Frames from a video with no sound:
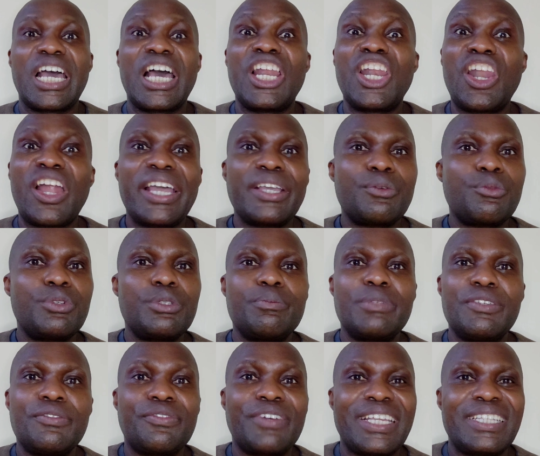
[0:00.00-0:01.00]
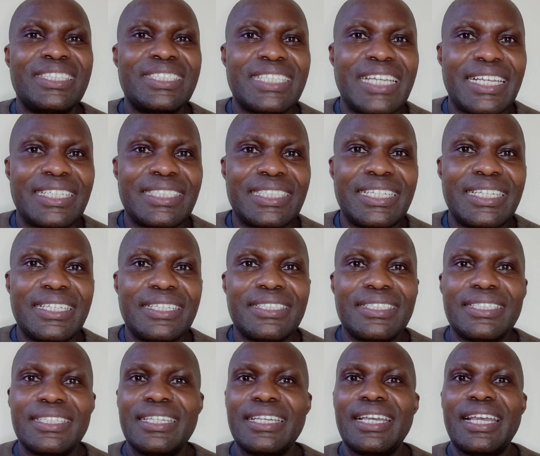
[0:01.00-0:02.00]
A like would be fantastic
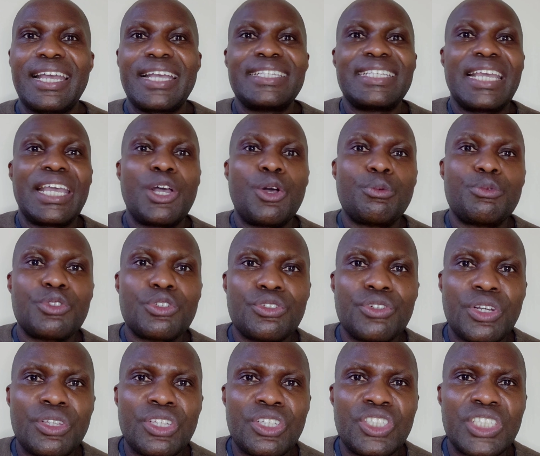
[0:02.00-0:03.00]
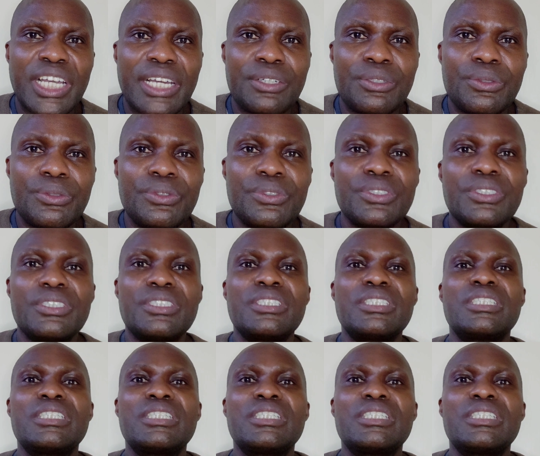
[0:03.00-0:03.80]
as it helps to grow the channel.